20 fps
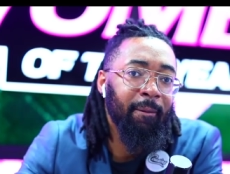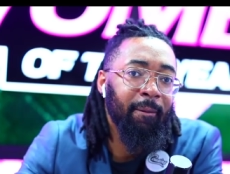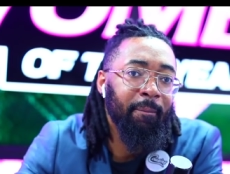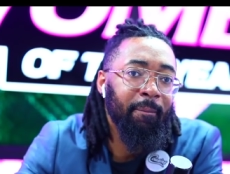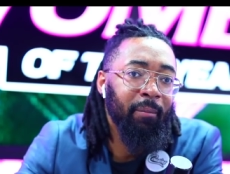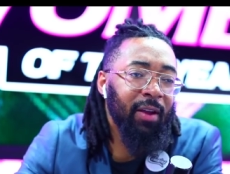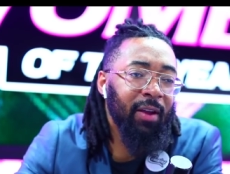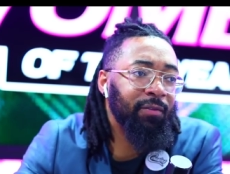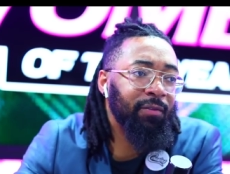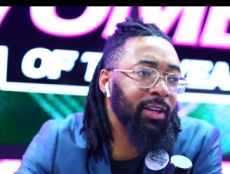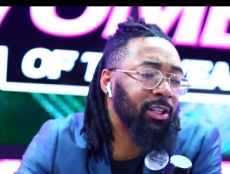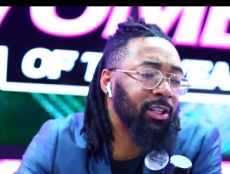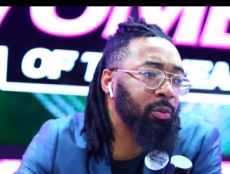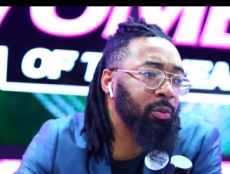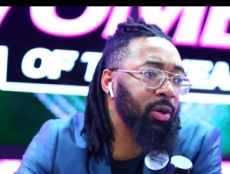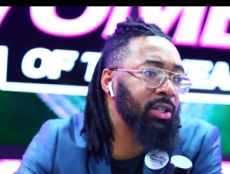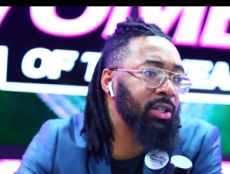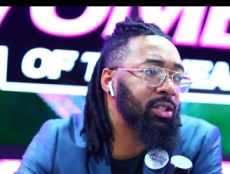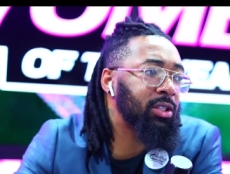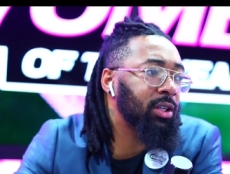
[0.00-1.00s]
If this
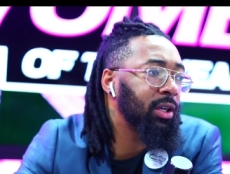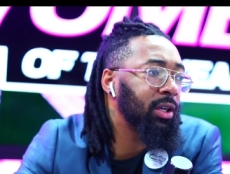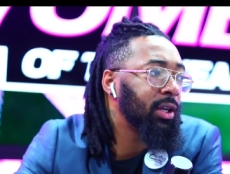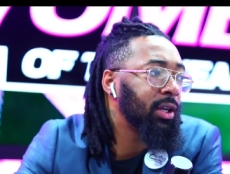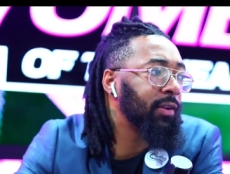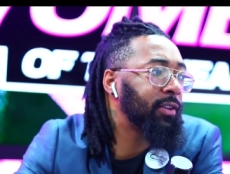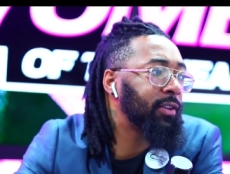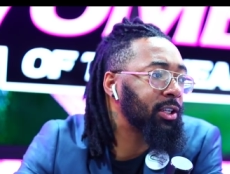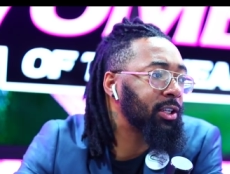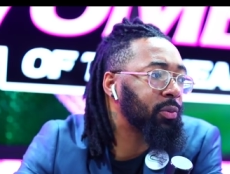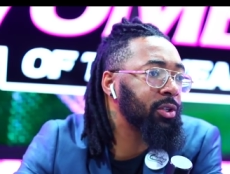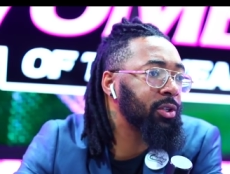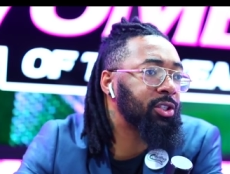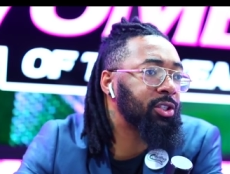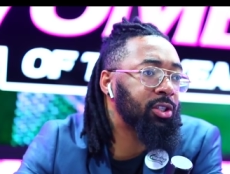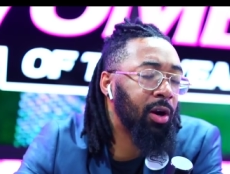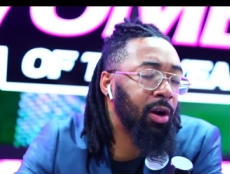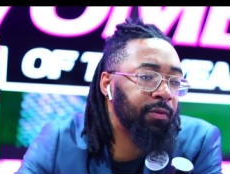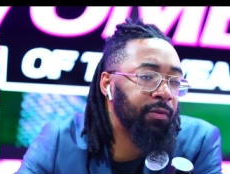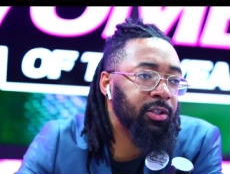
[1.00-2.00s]
was if this was
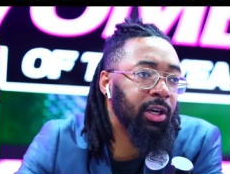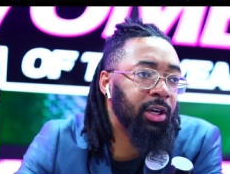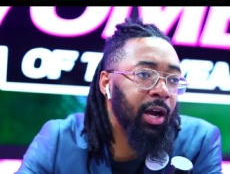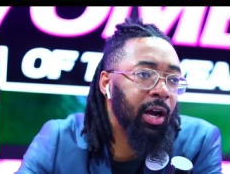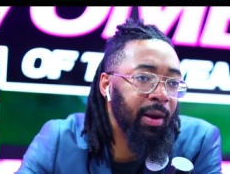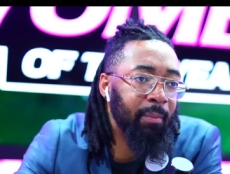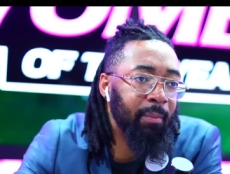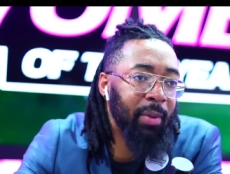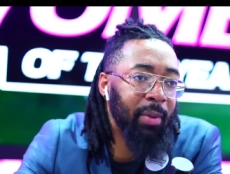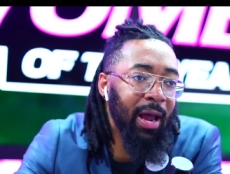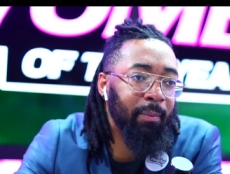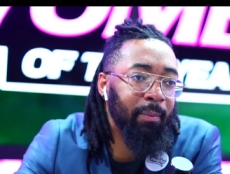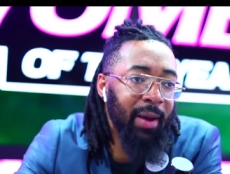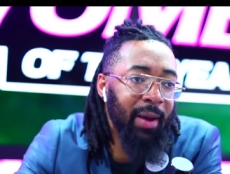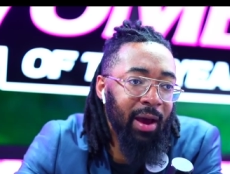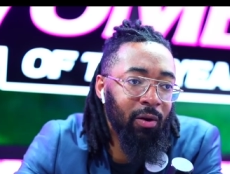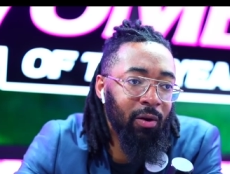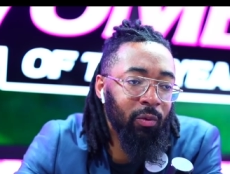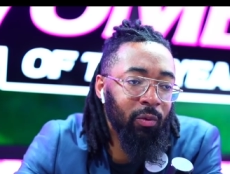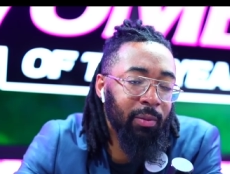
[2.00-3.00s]
Surf's comeback
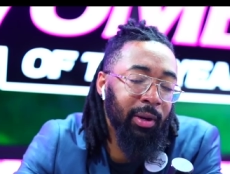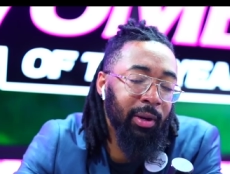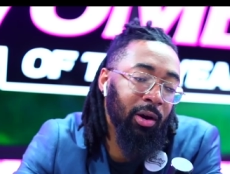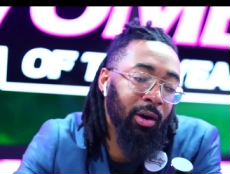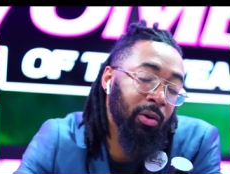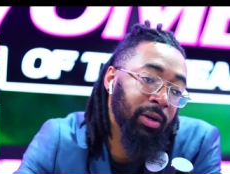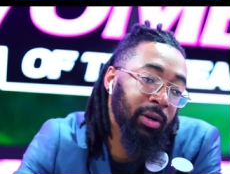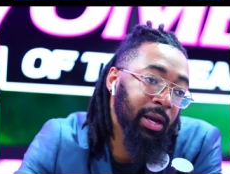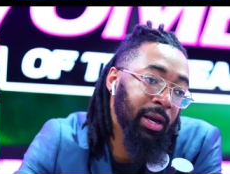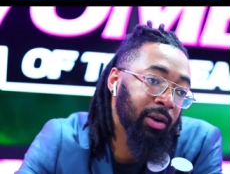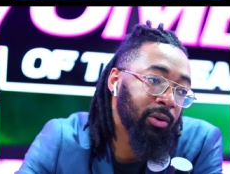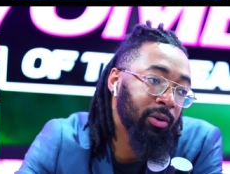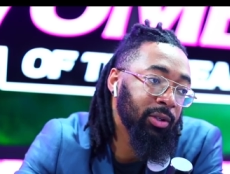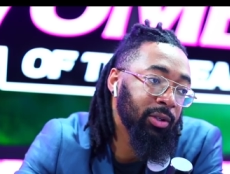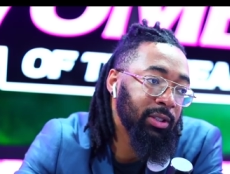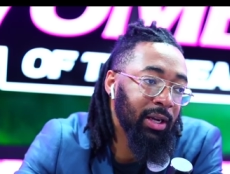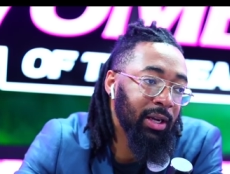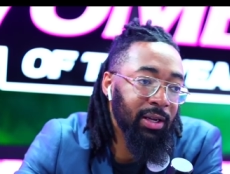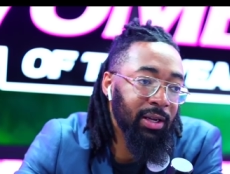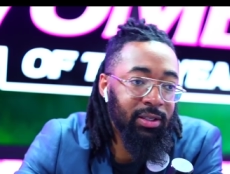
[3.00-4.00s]
battle, we can be like, okay,
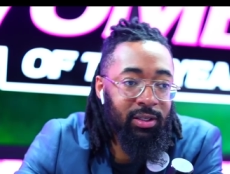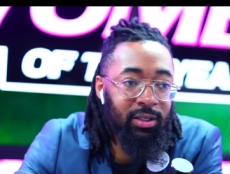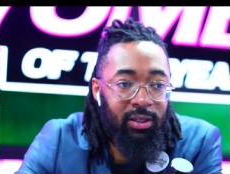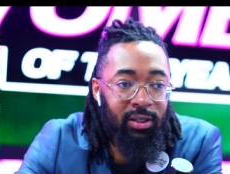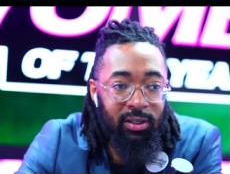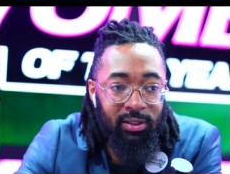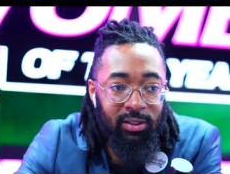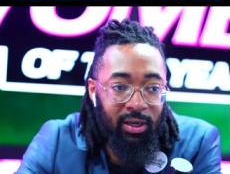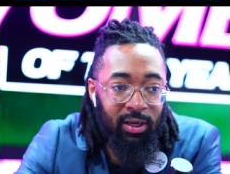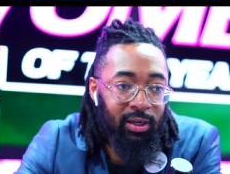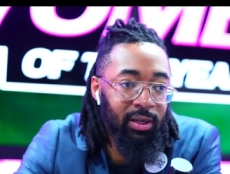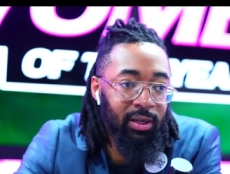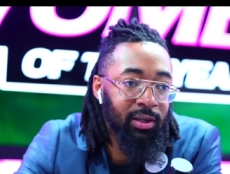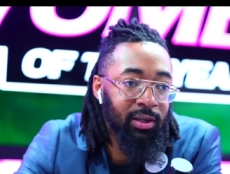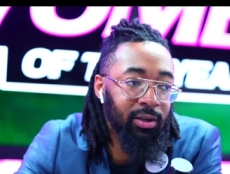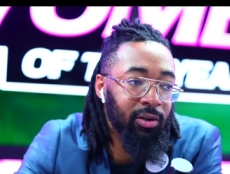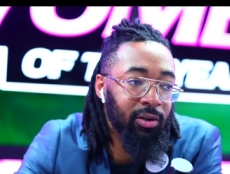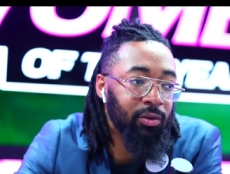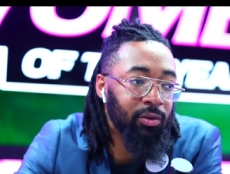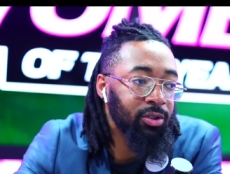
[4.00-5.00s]
Cortez could take it.
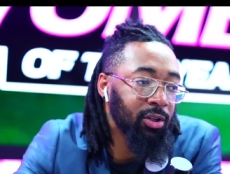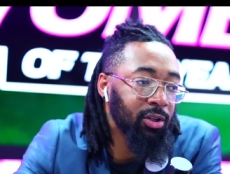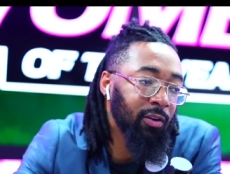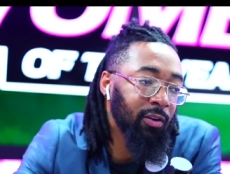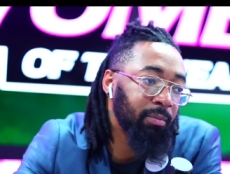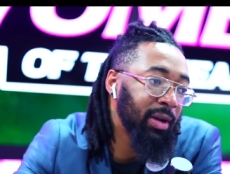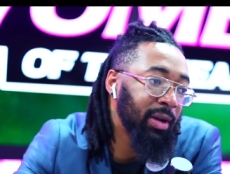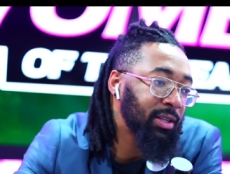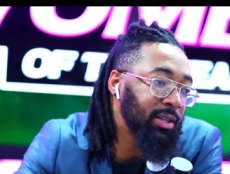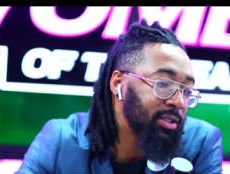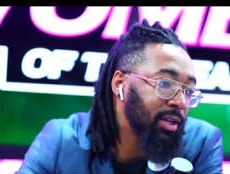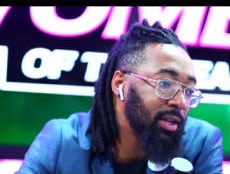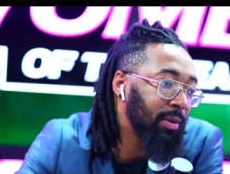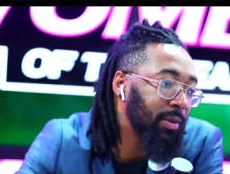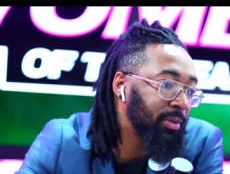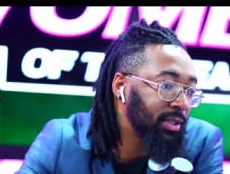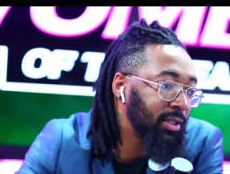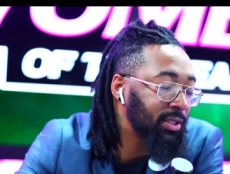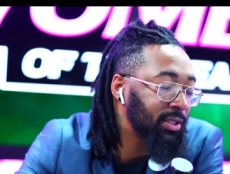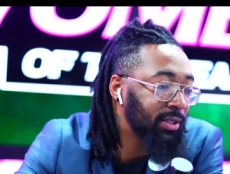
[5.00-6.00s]
You know, Surf messed up,
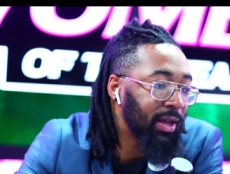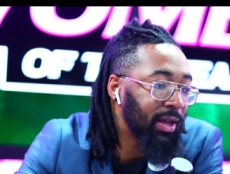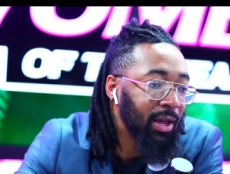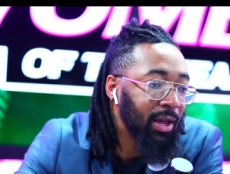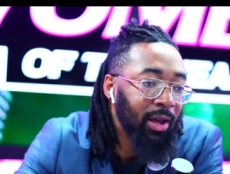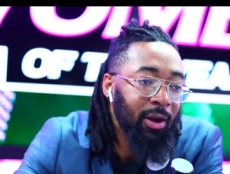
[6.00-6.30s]
this and that.